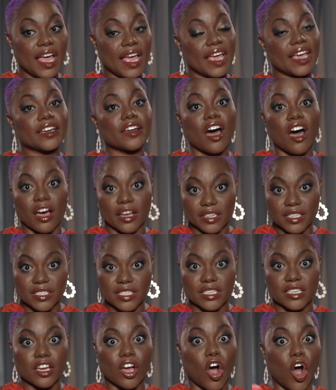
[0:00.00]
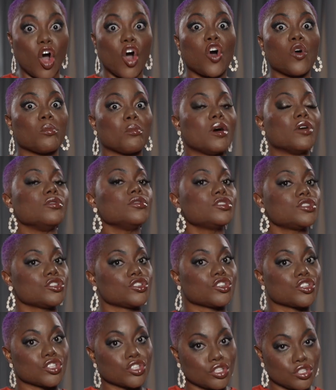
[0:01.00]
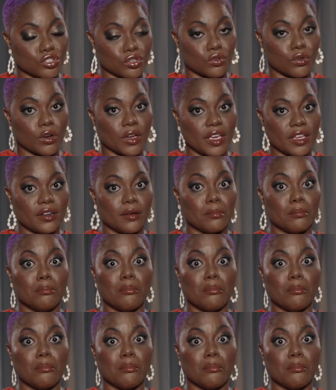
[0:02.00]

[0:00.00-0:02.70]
and honestly almost destroyed